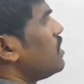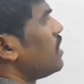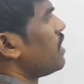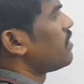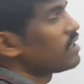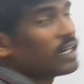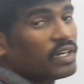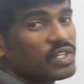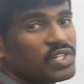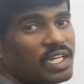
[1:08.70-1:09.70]
another
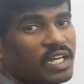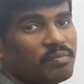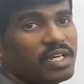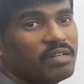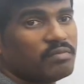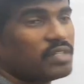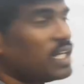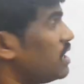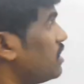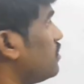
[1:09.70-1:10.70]
condition can be
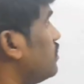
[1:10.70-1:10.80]
taken,